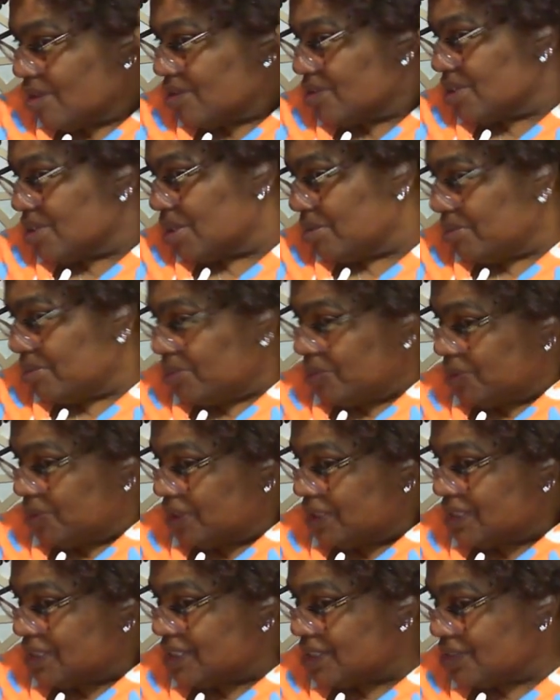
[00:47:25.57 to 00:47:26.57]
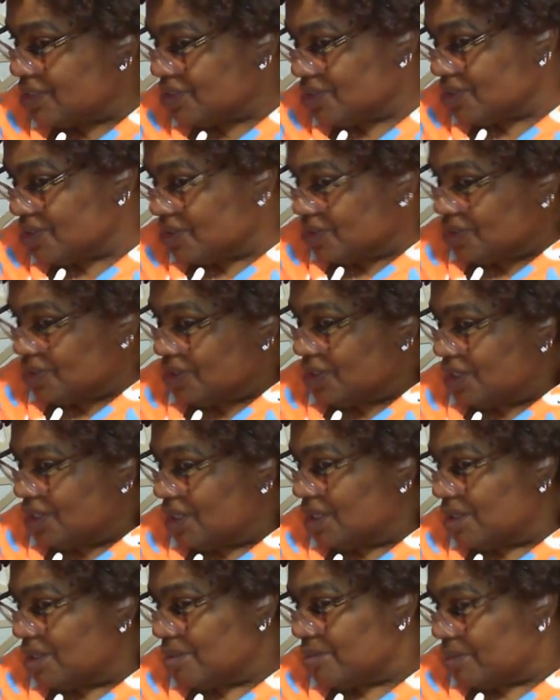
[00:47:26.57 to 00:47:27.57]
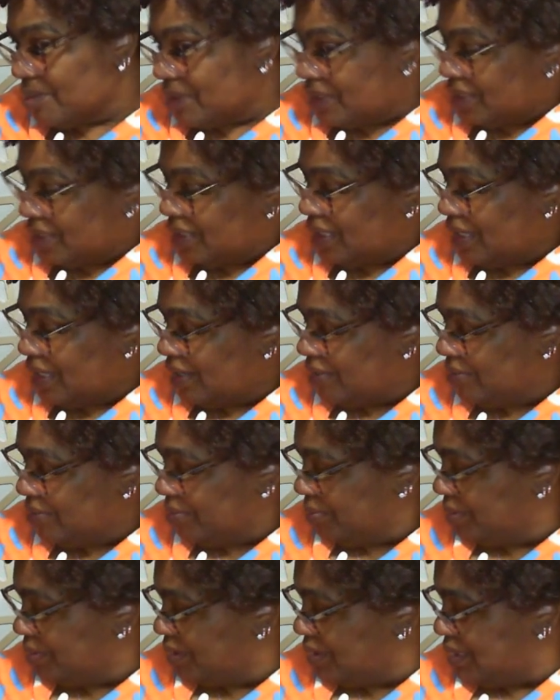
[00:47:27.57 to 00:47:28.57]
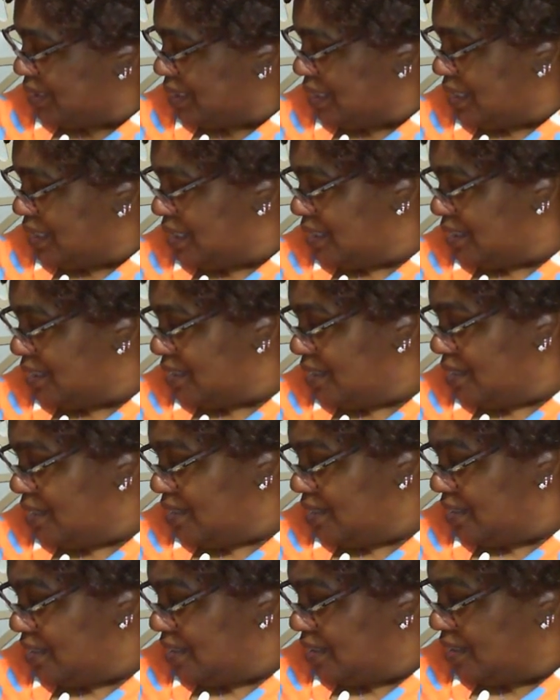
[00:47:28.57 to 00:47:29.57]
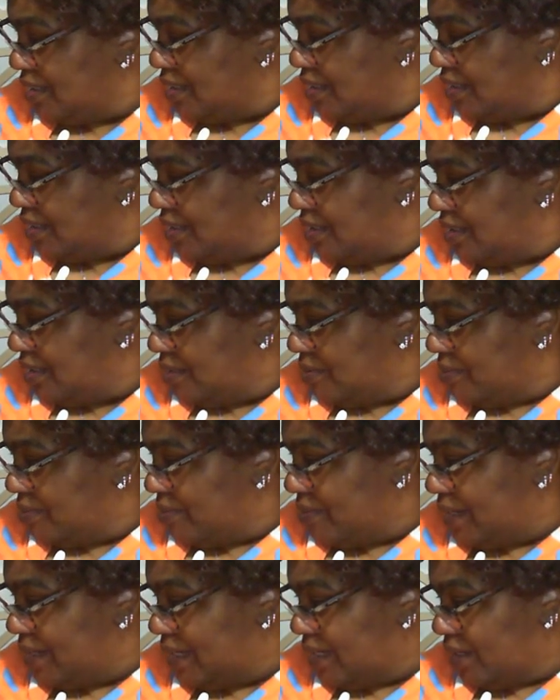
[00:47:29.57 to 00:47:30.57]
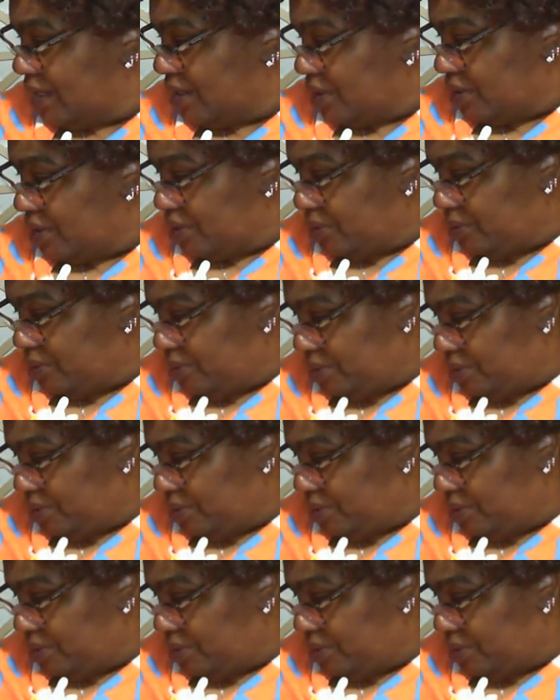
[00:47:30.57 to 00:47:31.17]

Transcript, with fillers: shampoo and conditioner, but now putting in mango